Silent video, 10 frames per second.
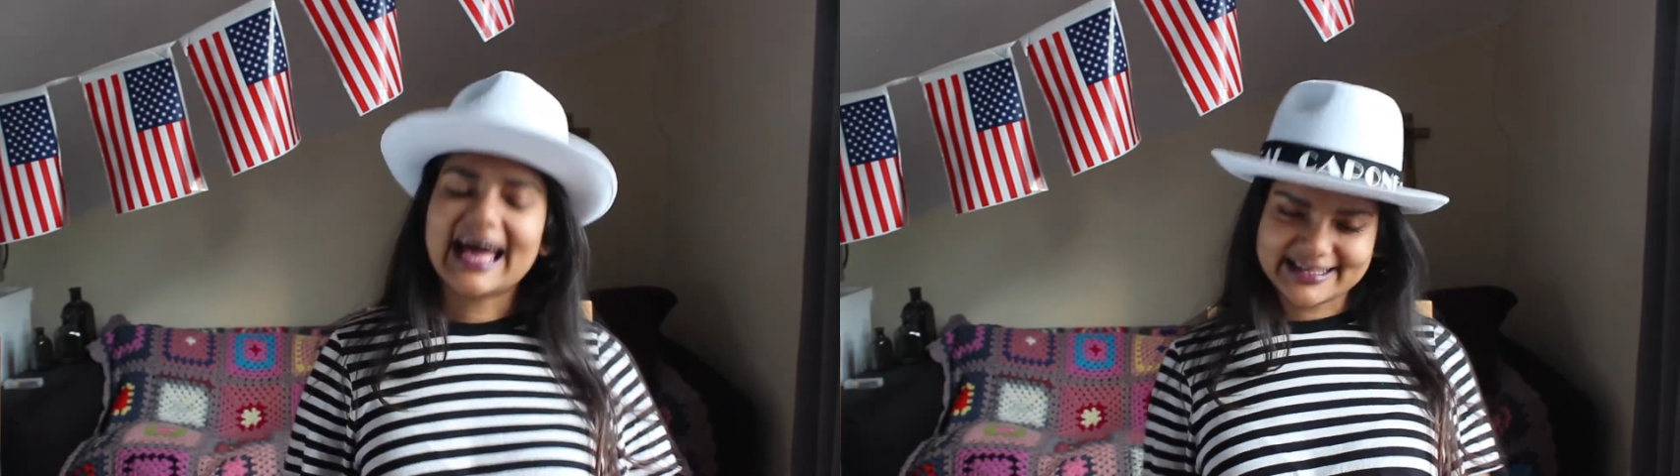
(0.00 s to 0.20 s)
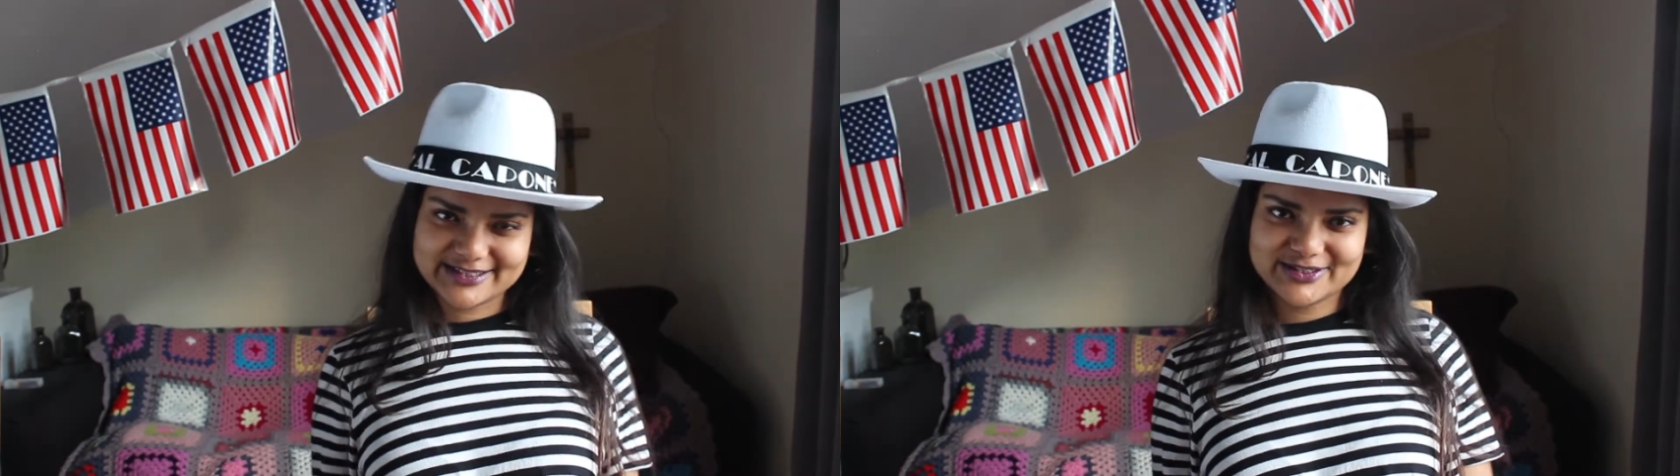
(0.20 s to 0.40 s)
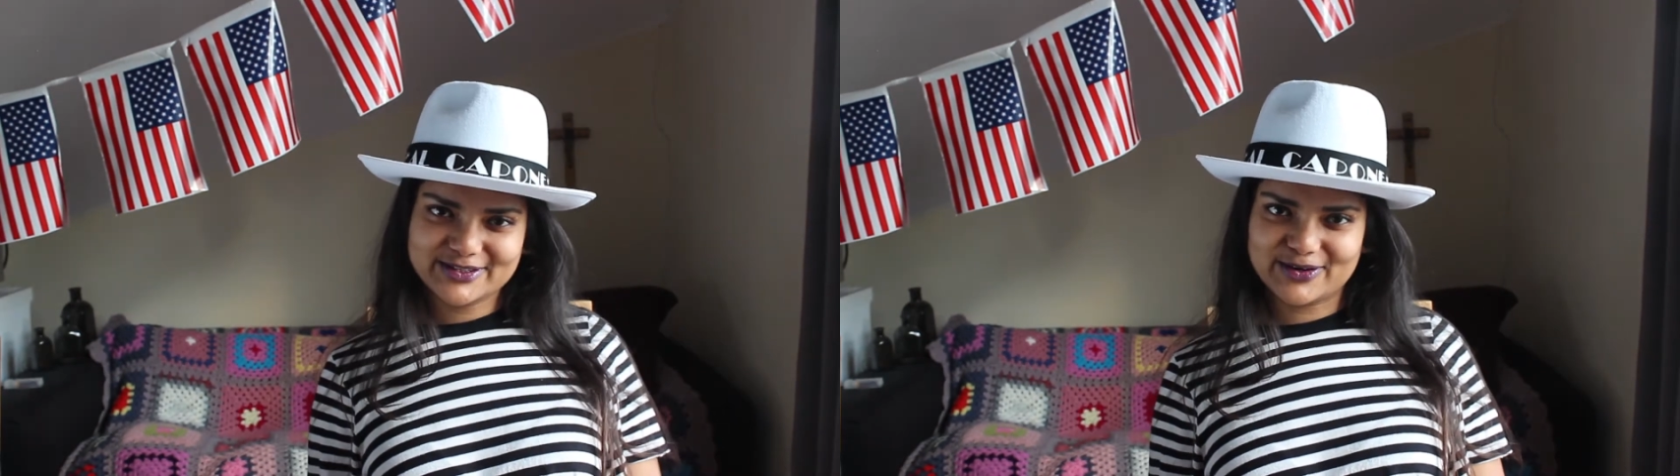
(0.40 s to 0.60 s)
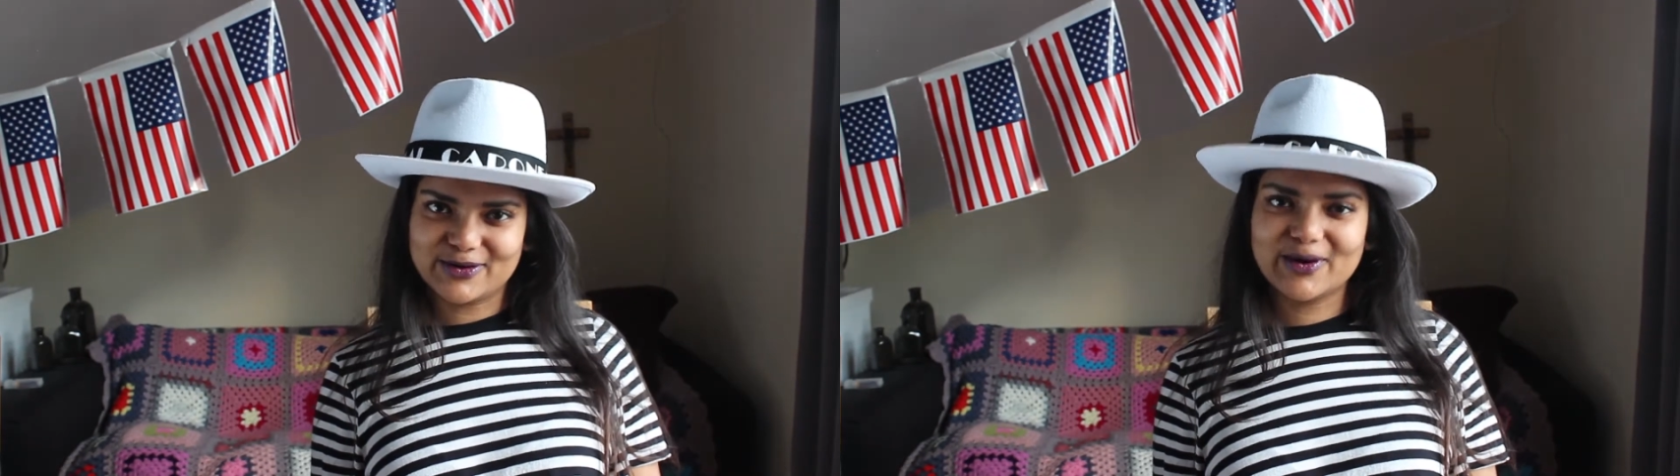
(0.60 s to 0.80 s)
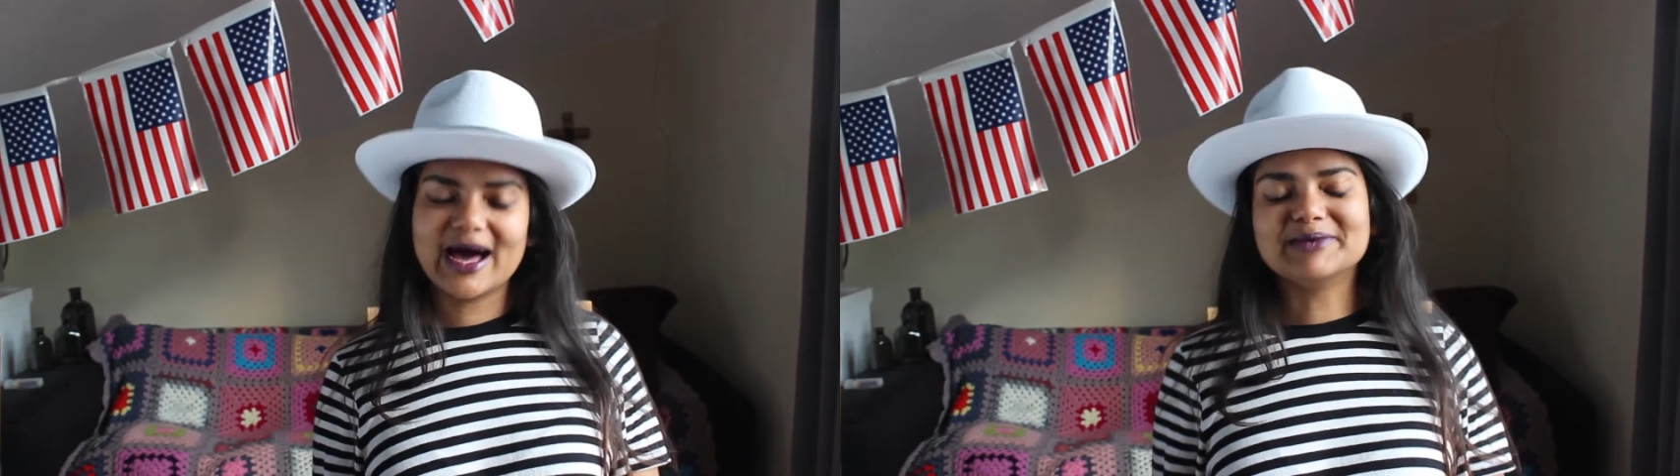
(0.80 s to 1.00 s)
As you
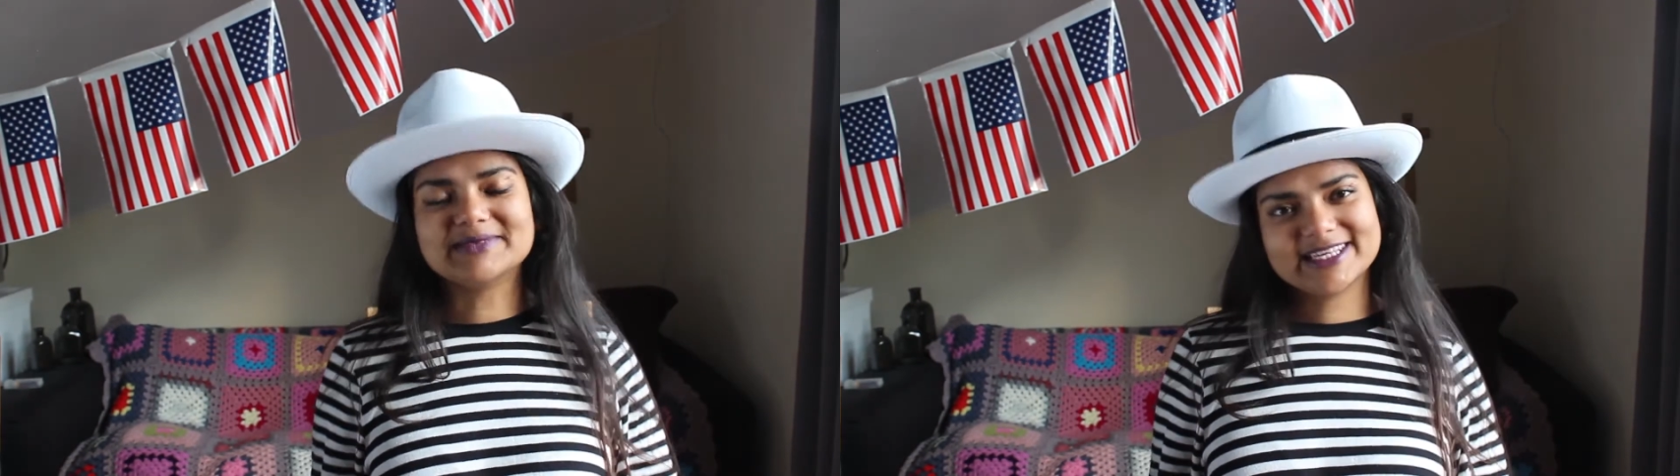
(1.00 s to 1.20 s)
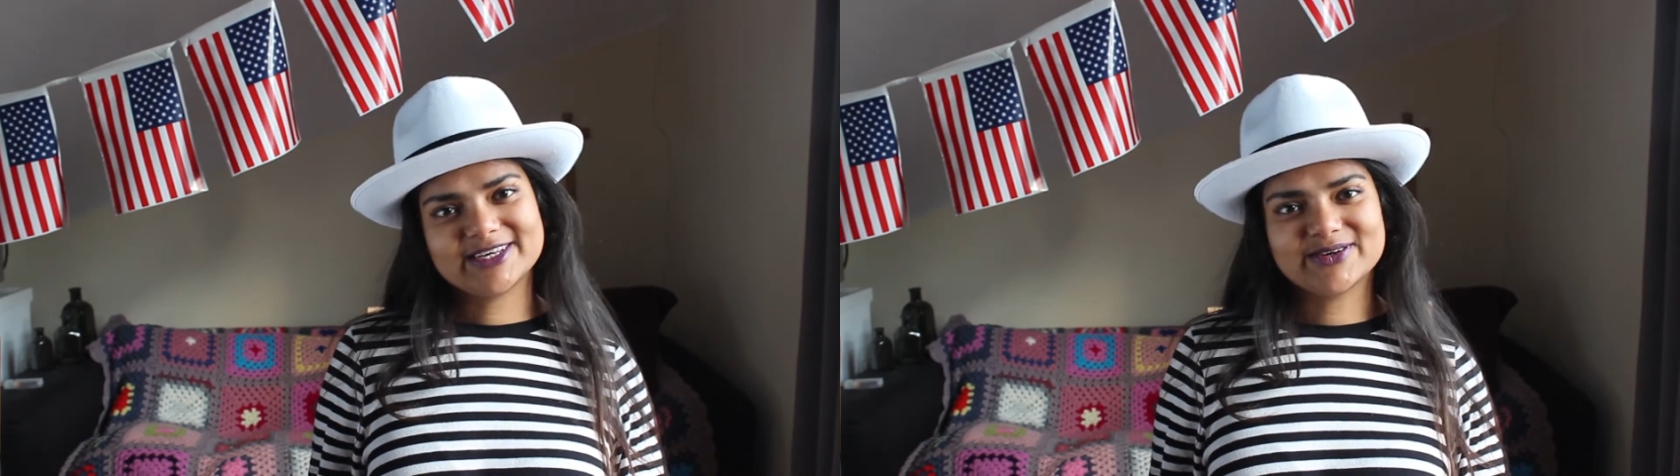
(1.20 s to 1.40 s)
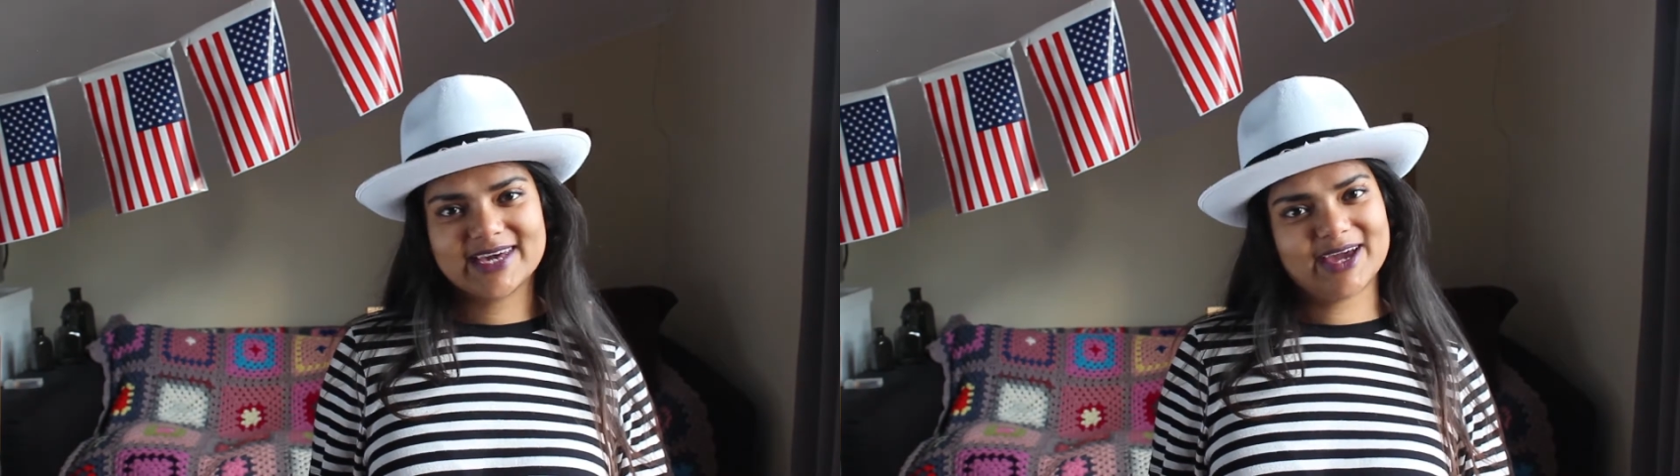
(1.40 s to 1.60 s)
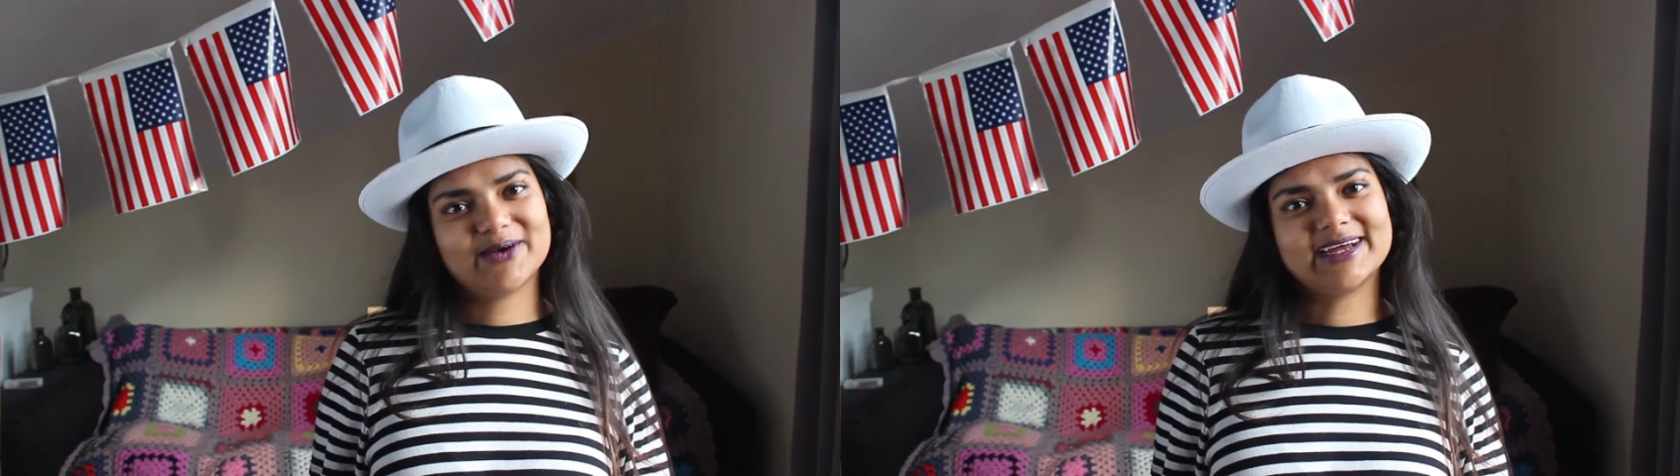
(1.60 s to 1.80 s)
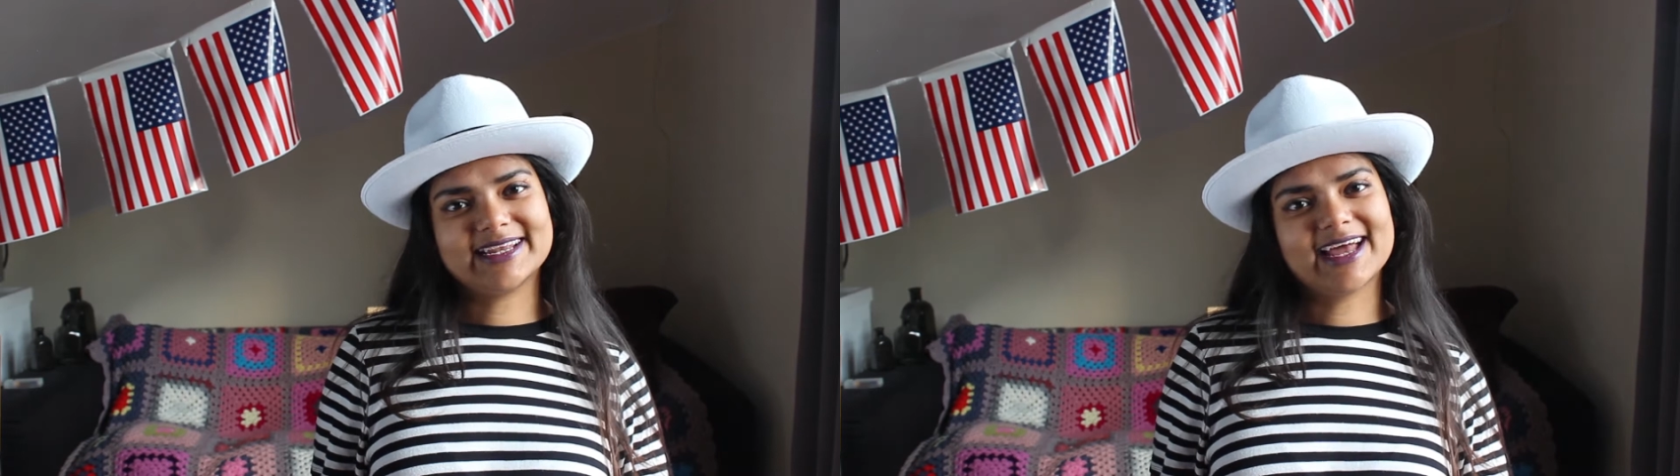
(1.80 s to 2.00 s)
know, I'm in the
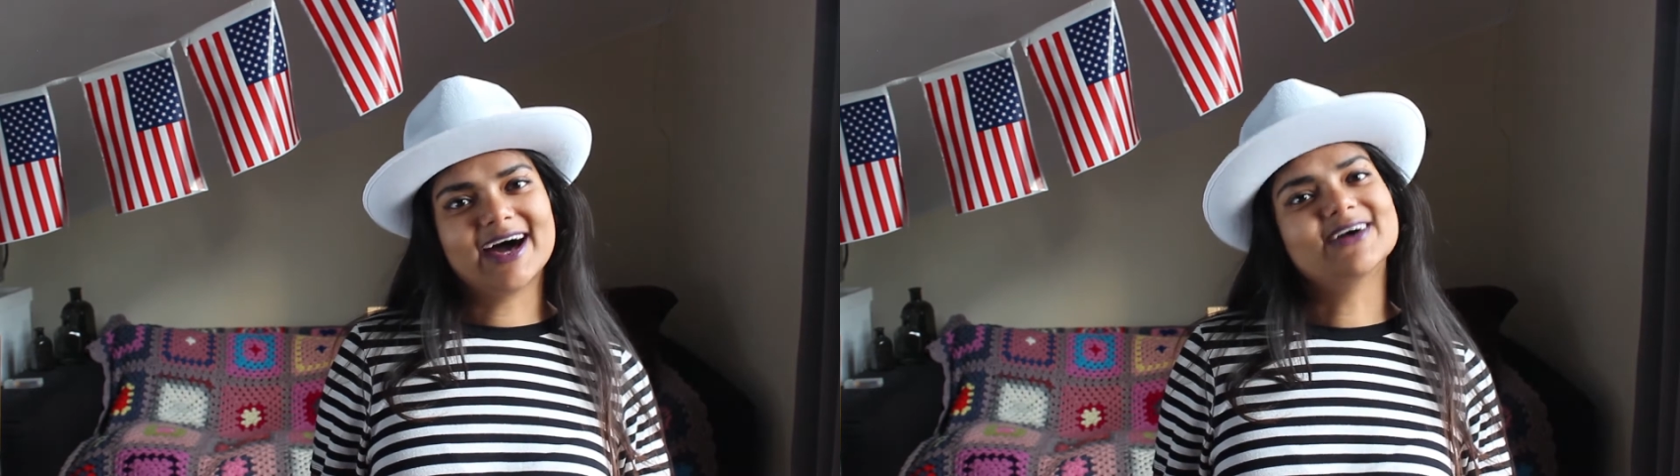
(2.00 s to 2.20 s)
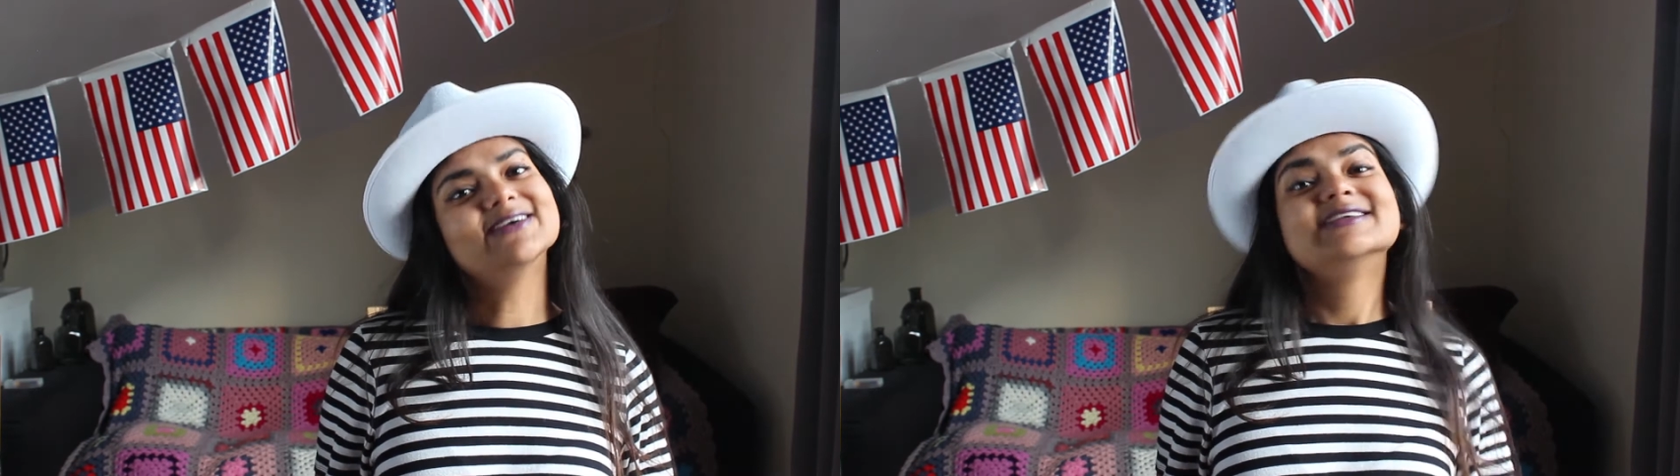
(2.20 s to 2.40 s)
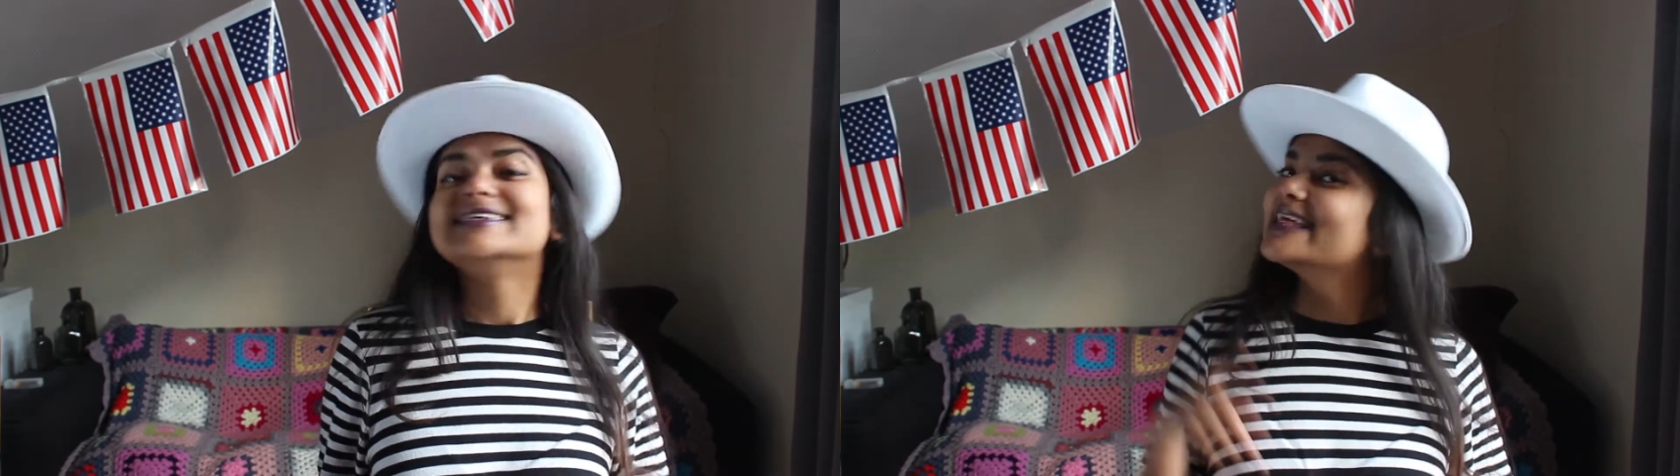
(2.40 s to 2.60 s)
UK right now.